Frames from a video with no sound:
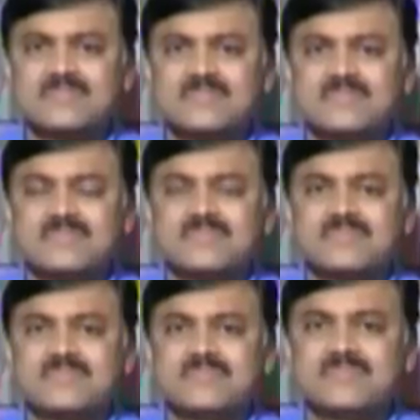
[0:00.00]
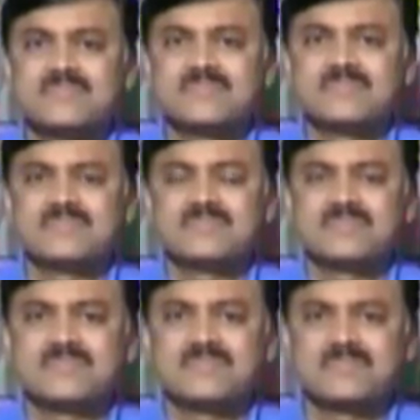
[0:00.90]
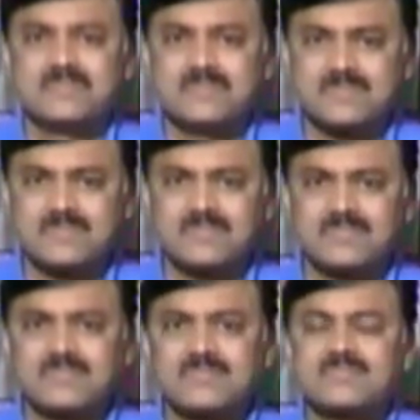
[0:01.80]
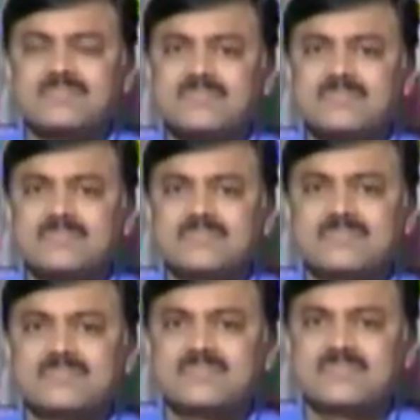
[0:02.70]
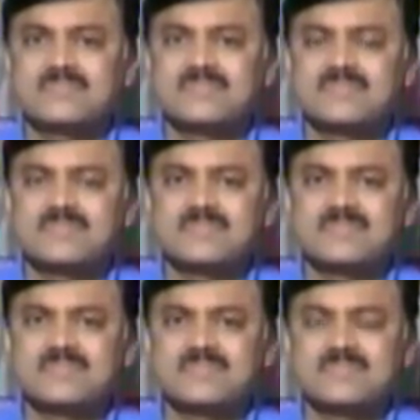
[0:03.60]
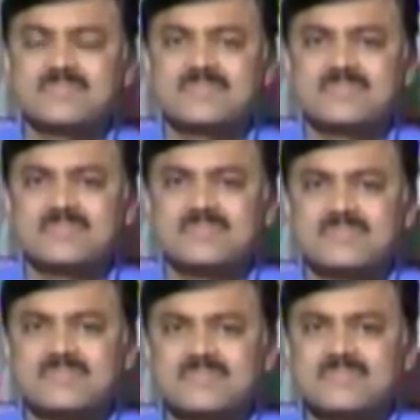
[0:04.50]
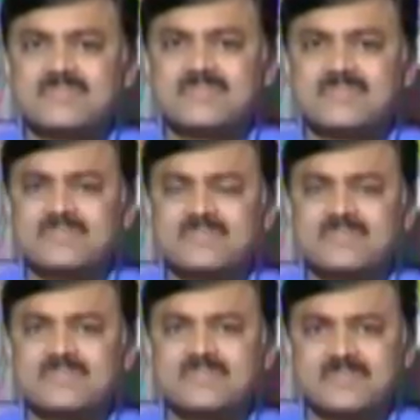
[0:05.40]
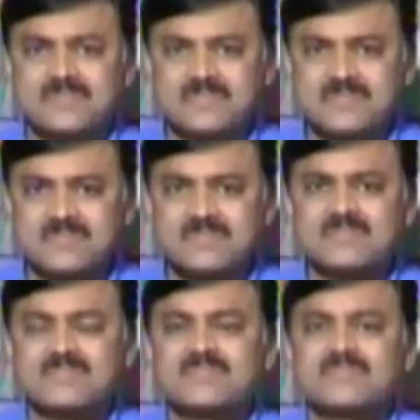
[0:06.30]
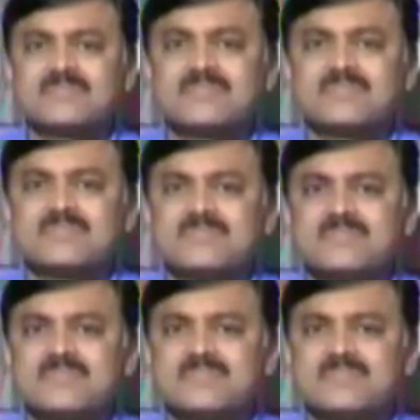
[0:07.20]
No words are spoken by the person on screen.